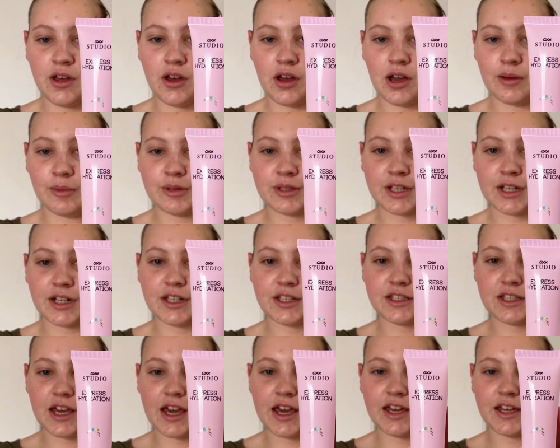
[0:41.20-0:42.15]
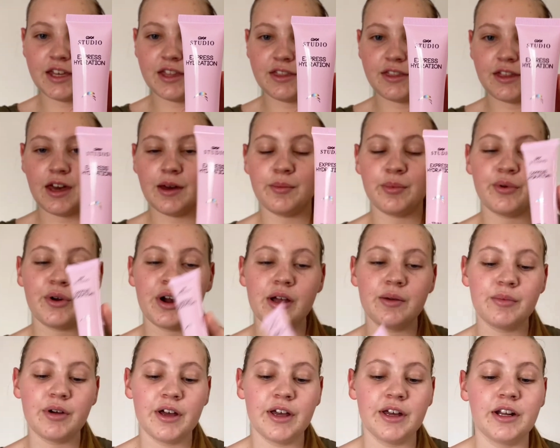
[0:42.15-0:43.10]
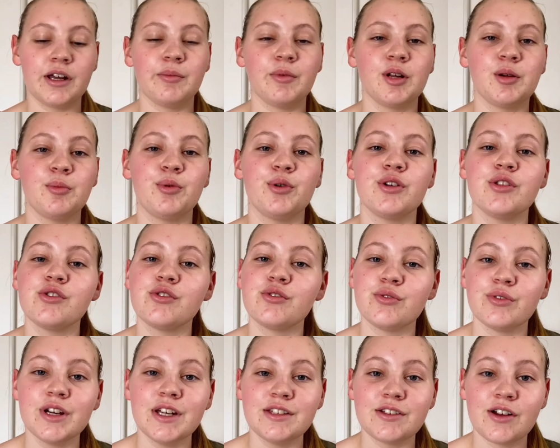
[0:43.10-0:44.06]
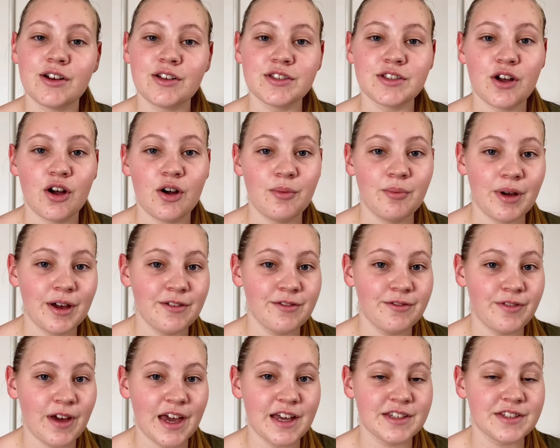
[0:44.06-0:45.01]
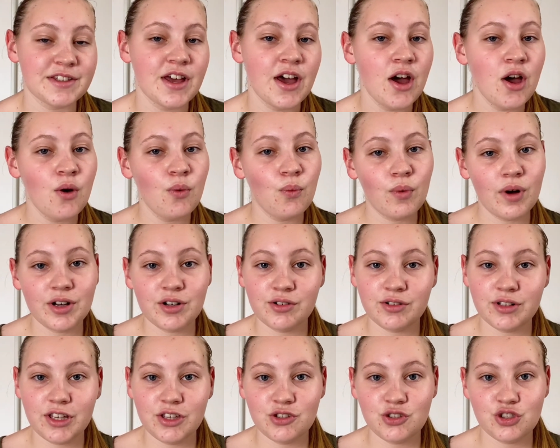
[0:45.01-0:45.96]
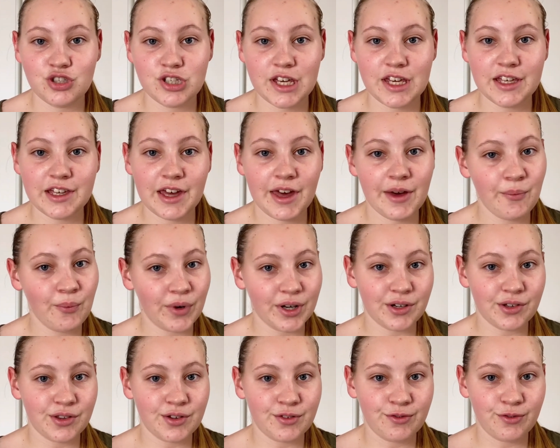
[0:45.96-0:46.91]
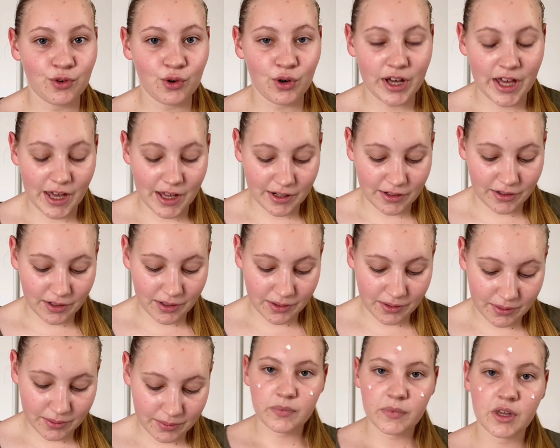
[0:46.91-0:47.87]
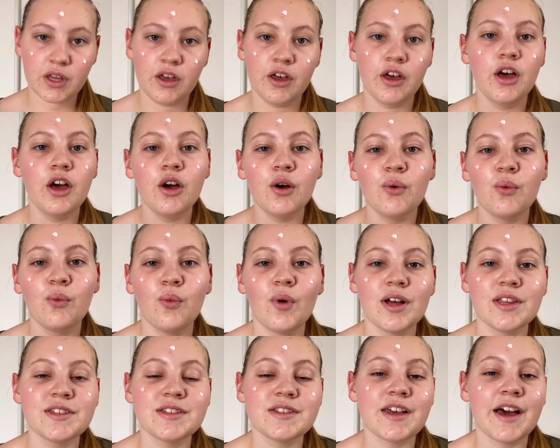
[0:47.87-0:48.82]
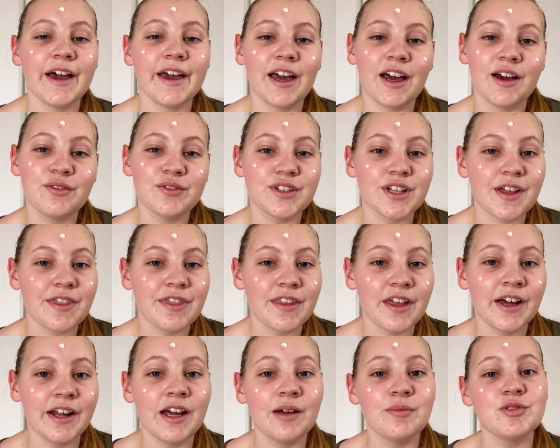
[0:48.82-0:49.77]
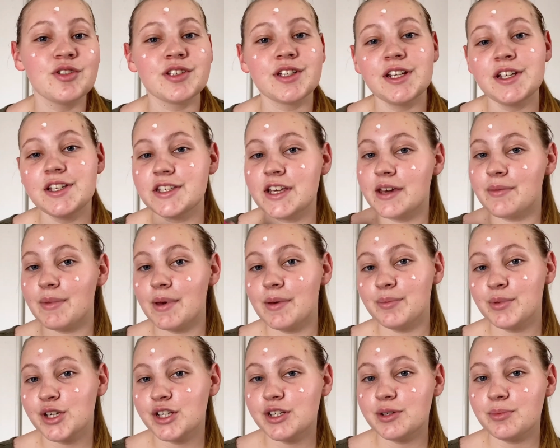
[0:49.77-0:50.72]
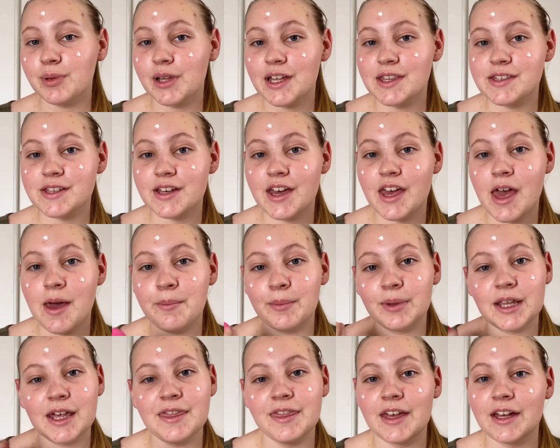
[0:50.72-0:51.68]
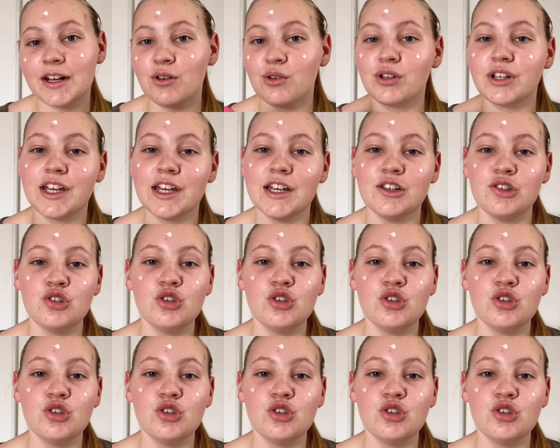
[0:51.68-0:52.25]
I'm just going to take that primer and I'm going to put 3 dots on my face, 1 on each cheek and 1 on the forehead. Once I have done that, I'm just going to take my beauty blender and blend that all in.